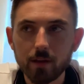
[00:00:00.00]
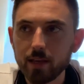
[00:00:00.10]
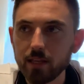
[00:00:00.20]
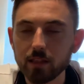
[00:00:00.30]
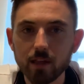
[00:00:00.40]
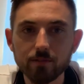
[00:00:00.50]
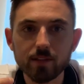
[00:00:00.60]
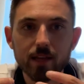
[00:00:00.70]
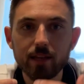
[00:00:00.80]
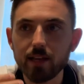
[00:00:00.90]
He loves
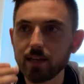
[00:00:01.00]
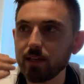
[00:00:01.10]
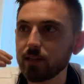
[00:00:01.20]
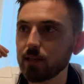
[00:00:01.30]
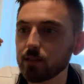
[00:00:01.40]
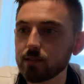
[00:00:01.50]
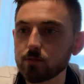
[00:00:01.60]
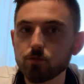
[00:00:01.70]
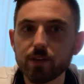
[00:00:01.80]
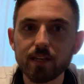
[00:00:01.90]
and he is
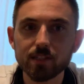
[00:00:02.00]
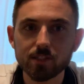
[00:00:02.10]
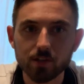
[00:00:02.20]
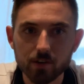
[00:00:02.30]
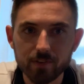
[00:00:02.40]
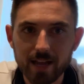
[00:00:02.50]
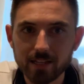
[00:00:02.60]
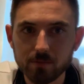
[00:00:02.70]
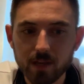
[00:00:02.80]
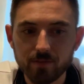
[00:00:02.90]
treating his servant as
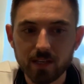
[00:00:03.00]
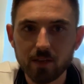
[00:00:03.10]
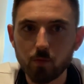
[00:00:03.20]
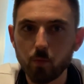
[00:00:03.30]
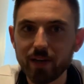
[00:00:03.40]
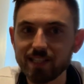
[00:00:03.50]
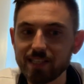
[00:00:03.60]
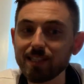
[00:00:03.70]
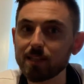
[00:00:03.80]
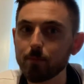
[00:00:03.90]
himself. He, we
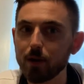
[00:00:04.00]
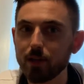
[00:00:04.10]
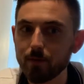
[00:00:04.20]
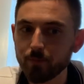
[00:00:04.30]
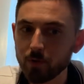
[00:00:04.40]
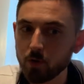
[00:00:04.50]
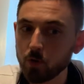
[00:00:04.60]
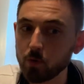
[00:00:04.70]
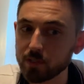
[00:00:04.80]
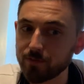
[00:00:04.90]
see somebody
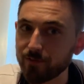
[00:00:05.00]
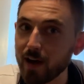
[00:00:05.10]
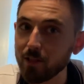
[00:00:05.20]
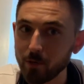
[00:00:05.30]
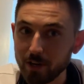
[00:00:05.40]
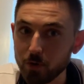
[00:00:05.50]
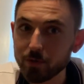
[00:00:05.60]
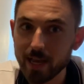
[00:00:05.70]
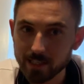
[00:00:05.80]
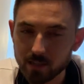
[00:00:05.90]
who is following New
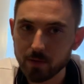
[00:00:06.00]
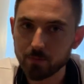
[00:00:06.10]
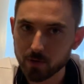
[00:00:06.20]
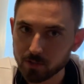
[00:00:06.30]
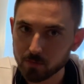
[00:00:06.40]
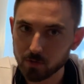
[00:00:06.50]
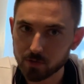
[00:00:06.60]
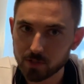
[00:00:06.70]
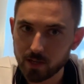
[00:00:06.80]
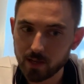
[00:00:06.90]
Testament
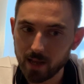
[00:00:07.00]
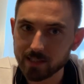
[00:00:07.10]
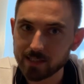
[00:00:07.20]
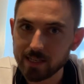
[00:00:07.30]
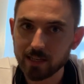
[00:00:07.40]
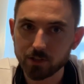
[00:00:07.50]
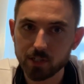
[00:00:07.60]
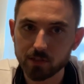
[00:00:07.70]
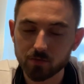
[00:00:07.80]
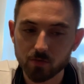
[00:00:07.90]
principles and seeking
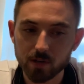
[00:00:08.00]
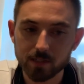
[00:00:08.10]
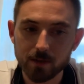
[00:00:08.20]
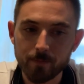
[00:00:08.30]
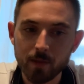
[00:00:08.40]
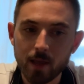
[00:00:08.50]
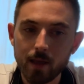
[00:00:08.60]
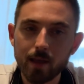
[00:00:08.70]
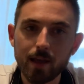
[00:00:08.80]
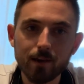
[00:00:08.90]
Jesus Christ.
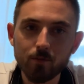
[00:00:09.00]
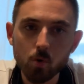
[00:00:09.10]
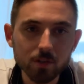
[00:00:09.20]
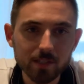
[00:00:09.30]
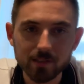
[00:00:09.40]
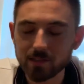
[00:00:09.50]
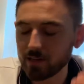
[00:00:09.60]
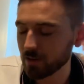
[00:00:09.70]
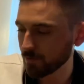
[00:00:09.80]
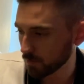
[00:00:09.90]
And of course, this is in
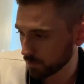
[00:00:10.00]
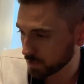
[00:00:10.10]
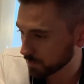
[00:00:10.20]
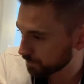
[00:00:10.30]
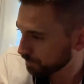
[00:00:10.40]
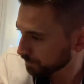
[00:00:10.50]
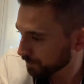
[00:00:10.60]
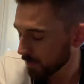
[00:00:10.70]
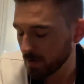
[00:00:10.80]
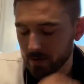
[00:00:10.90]
here for a reason.
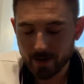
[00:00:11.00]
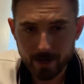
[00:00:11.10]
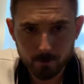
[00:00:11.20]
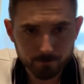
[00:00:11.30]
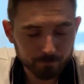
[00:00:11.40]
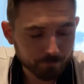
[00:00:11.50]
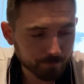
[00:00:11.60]
Now,